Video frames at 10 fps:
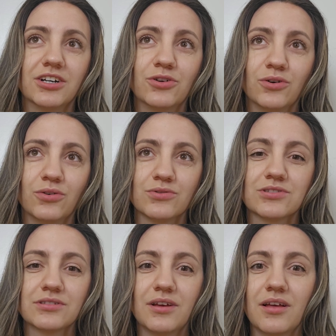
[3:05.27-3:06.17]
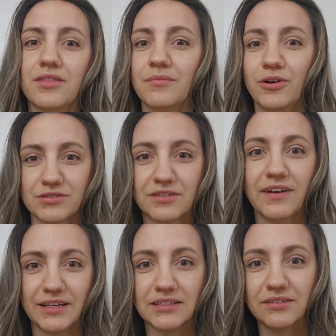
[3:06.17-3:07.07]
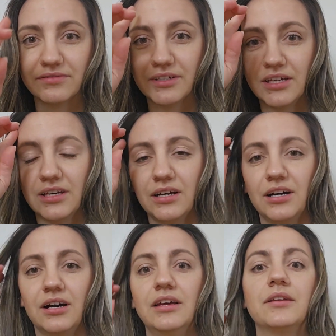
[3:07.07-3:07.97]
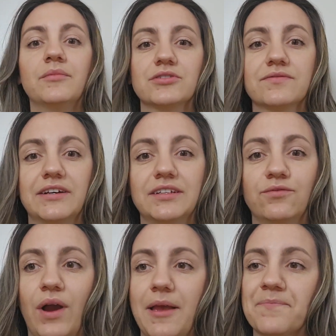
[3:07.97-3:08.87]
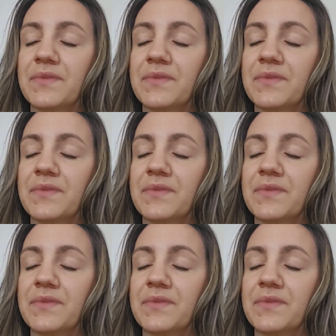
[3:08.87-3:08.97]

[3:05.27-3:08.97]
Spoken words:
goals the most effective in the most effective way.